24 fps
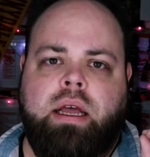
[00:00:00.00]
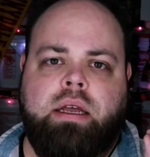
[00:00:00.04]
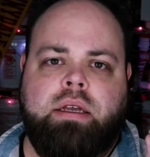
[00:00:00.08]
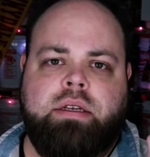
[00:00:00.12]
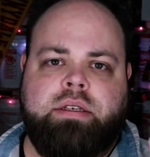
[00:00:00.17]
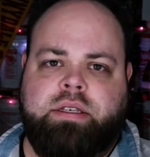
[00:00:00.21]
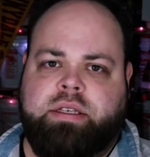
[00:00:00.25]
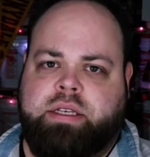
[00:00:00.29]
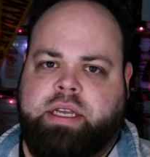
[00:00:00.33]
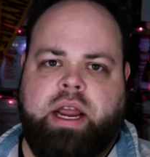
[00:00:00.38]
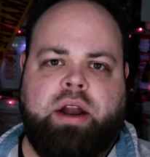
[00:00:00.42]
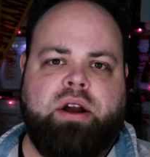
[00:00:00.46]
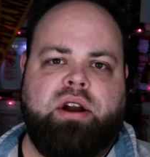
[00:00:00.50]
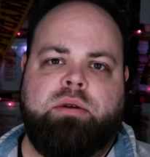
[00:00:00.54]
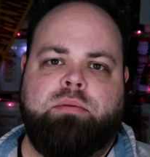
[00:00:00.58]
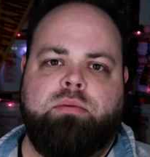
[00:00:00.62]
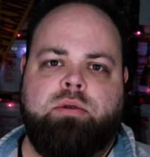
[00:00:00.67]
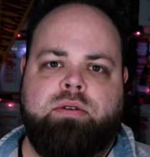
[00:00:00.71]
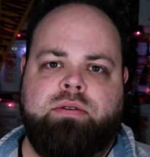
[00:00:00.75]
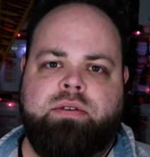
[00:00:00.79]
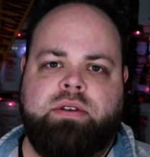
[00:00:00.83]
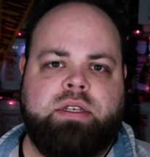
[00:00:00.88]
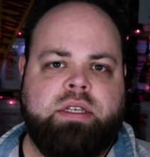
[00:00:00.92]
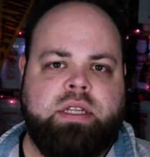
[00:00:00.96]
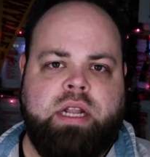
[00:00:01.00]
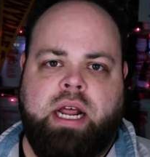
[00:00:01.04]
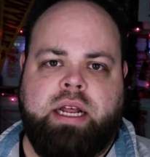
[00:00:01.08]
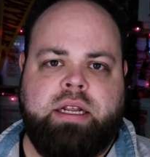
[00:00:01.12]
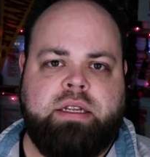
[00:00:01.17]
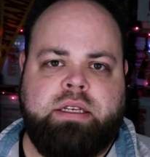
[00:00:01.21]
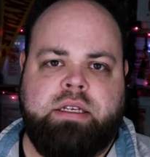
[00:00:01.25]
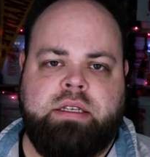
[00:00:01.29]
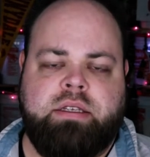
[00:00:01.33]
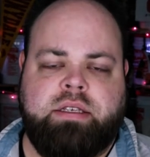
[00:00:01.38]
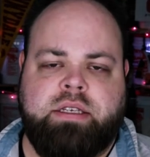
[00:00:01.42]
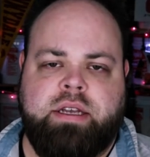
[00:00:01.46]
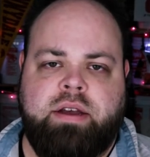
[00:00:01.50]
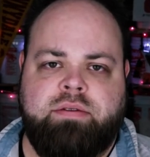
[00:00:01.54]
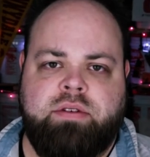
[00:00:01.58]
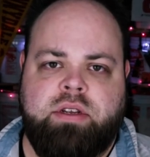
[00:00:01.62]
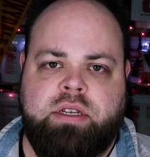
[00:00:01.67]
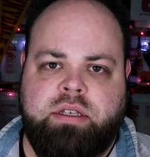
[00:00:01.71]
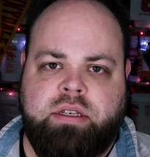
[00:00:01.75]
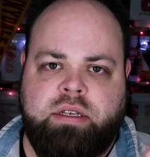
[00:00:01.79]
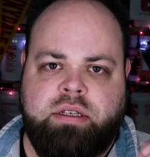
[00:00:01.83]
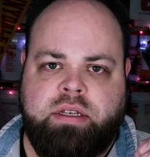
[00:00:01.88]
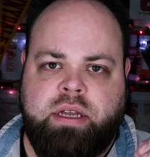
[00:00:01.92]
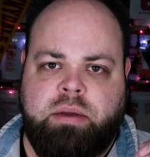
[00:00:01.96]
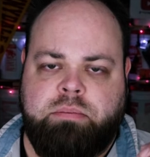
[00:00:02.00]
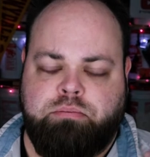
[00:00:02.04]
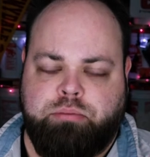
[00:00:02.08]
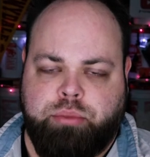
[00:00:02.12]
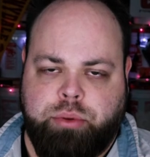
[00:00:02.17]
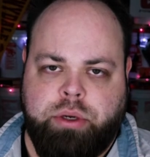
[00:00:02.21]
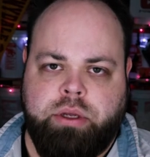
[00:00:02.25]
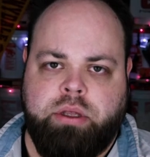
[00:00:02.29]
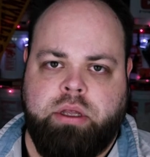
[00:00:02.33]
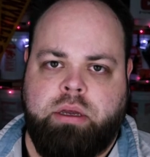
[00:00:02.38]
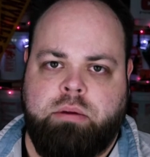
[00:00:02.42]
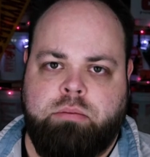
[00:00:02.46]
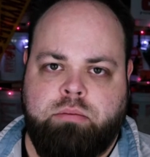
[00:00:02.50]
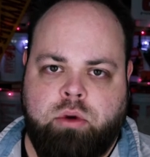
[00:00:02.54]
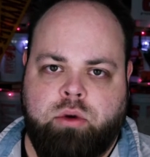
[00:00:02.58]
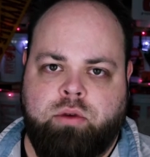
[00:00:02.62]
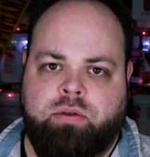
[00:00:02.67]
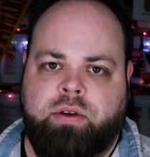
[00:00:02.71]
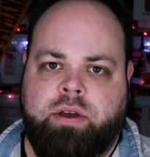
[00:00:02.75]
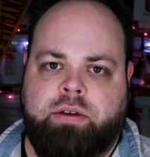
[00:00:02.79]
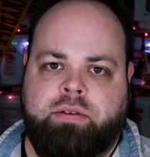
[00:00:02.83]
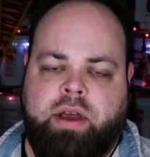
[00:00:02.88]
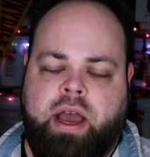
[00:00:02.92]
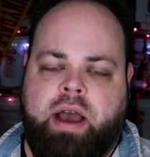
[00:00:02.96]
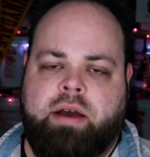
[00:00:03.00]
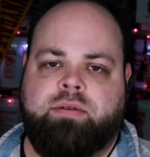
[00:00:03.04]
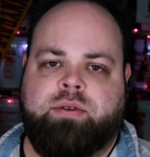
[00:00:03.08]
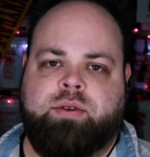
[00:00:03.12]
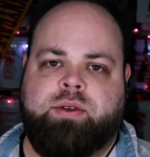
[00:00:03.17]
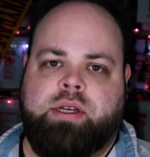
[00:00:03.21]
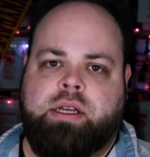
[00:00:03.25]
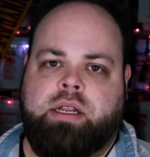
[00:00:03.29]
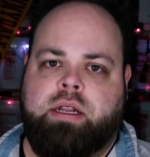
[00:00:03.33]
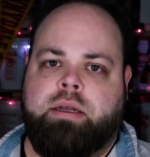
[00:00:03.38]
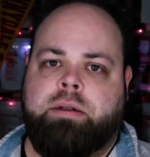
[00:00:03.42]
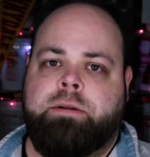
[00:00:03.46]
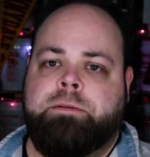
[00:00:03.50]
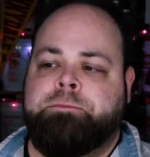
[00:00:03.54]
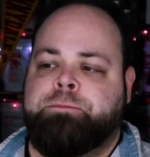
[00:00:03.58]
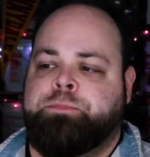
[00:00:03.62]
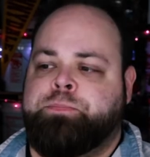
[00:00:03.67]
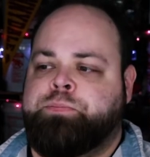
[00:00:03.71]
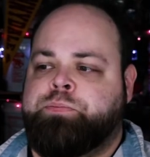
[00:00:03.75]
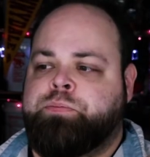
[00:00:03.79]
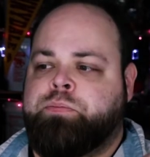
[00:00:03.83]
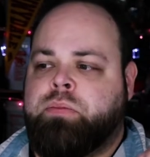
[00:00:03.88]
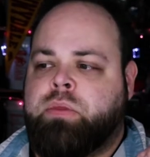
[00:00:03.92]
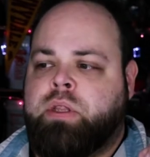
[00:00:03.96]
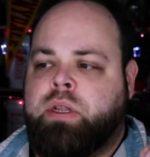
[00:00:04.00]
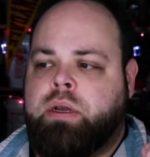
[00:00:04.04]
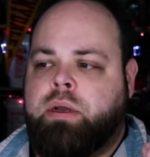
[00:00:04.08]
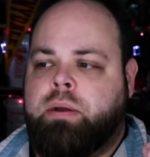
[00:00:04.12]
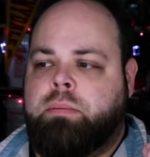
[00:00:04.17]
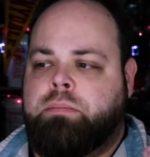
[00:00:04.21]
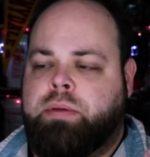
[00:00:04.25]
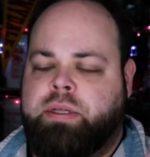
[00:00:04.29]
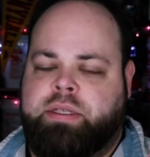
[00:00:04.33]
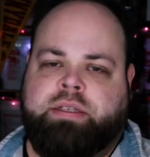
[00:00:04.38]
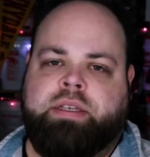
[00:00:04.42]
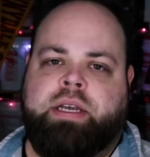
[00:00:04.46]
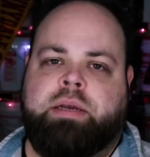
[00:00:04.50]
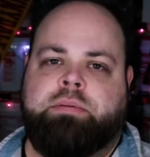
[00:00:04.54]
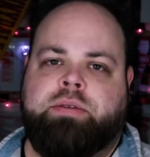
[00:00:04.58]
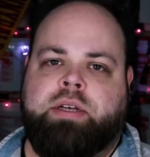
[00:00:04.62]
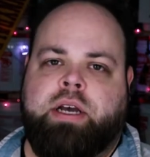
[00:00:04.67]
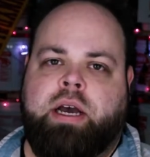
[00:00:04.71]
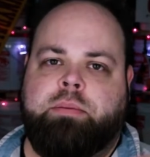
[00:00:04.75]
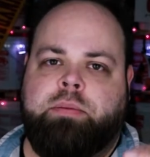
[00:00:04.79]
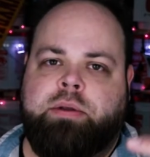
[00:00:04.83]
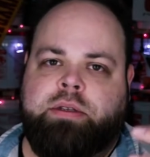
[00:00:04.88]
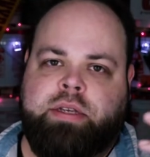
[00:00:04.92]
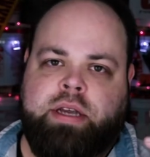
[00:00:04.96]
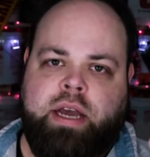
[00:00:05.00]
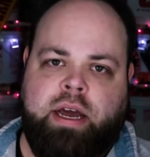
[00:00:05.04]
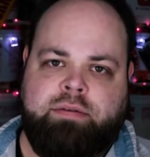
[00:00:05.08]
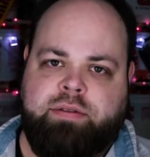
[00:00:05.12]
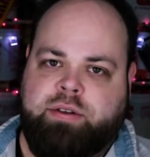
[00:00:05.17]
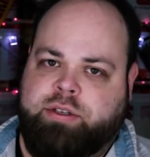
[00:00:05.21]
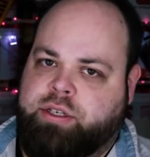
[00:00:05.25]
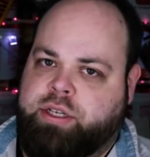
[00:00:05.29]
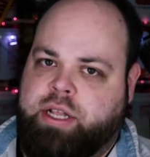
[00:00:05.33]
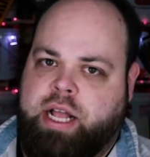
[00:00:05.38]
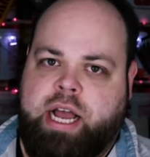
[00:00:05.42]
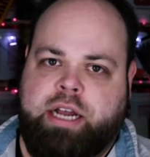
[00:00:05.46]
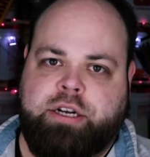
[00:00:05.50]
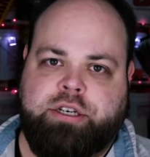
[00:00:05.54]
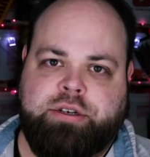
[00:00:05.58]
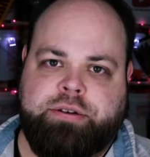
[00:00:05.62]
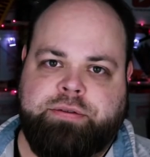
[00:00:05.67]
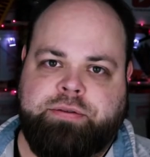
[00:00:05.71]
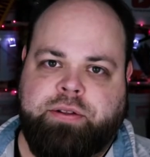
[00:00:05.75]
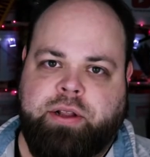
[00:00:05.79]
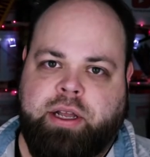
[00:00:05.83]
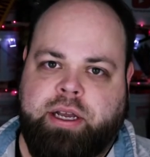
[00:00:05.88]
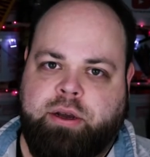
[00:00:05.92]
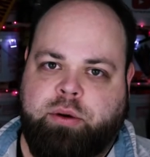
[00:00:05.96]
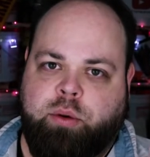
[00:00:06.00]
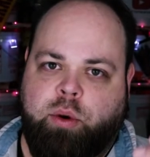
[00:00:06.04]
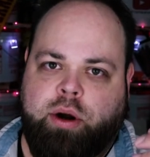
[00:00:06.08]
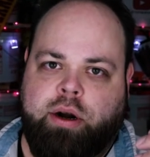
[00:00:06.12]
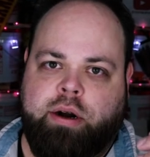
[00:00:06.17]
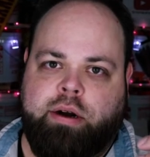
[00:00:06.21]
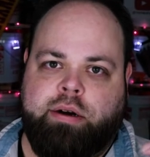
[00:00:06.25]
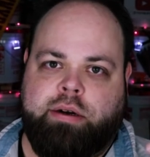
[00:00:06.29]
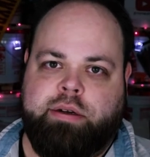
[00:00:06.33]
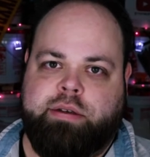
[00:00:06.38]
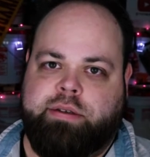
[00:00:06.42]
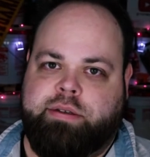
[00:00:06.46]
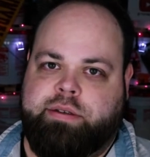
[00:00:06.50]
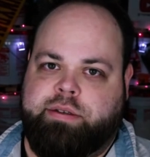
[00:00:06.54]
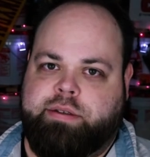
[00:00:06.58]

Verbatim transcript: scary movies in the 1970s. It's a brilliant movie if you haven't seen it. But at the same time, it's kind of a slasher flick where